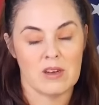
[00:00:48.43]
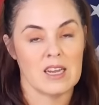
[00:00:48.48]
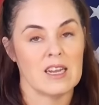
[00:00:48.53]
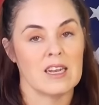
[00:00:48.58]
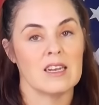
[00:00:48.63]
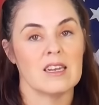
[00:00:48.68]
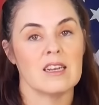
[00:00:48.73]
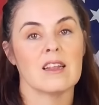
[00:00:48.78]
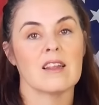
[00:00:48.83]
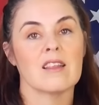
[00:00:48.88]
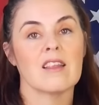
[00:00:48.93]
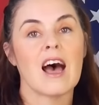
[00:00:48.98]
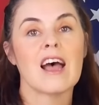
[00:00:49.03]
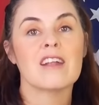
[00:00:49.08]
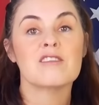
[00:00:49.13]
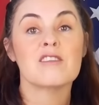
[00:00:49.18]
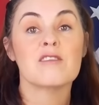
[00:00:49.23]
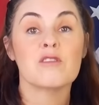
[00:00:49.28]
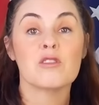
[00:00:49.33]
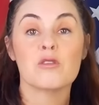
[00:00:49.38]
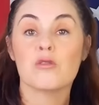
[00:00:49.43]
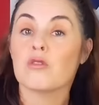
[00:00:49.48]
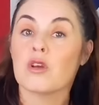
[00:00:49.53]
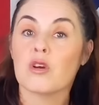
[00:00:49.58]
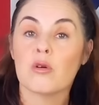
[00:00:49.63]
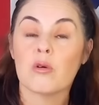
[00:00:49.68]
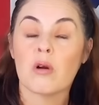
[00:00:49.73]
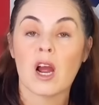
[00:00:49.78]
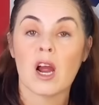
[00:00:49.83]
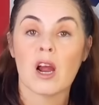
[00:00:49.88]
And lots of you
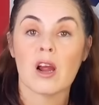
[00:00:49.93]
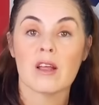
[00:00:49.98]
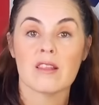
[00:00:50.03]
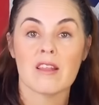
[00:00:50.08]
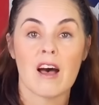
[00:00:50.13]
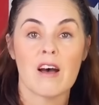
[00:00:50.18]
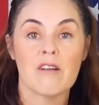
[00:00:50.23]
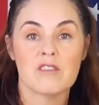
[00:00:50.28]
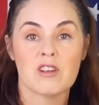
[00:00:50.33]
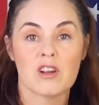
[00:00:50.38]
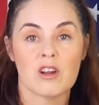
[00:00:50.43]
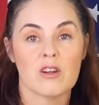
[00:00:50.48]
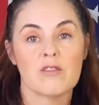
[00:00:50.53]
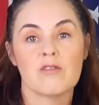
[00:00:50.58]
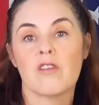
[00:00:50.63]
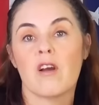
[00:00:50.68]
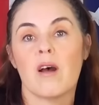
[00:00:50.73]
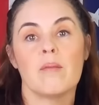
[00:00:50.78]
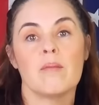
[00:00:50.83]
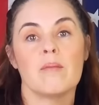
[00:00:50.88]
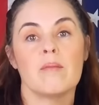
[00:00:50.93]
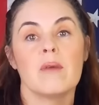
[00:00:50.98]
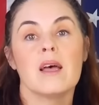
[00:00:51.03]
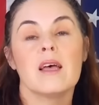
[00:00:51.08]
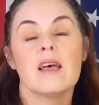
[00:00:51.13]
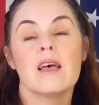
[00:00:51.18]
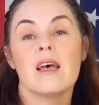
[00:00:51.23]
knew her and loved her from